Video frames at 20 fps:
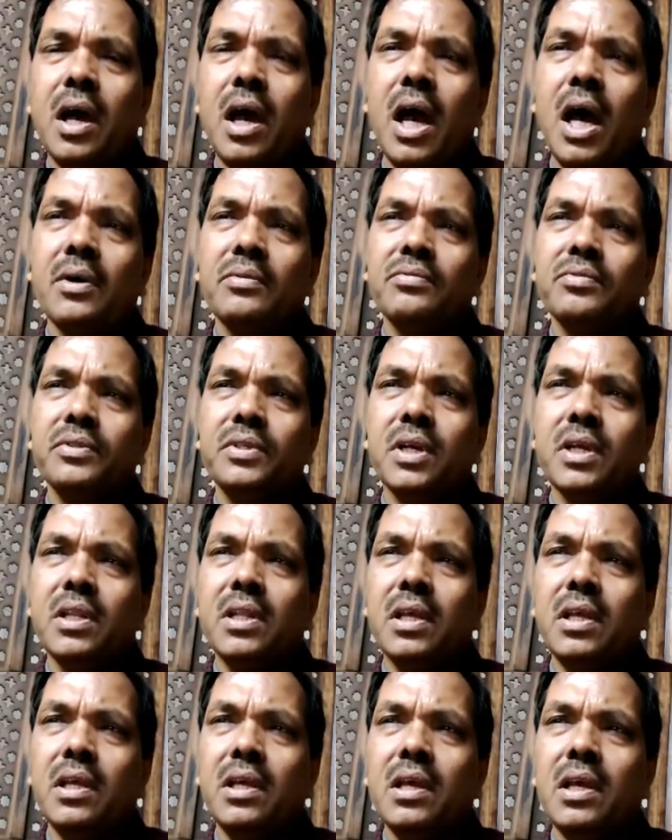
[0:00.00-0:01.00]
after
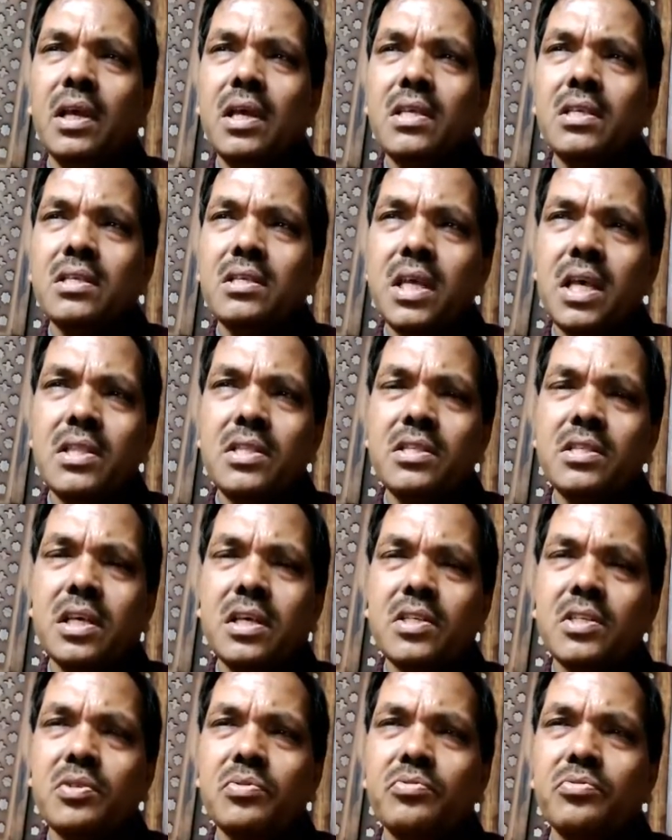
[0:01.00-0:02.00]
the
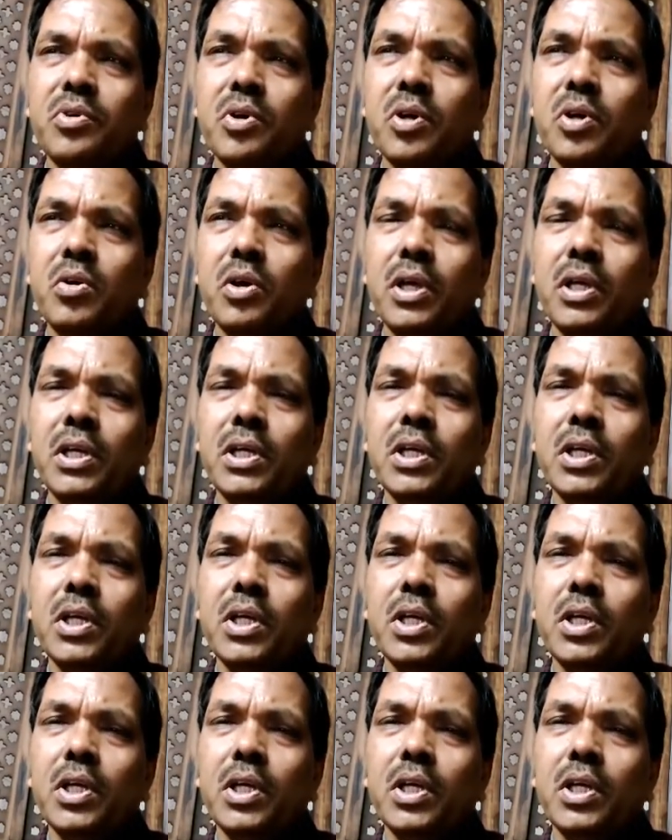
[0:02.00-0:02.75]
census following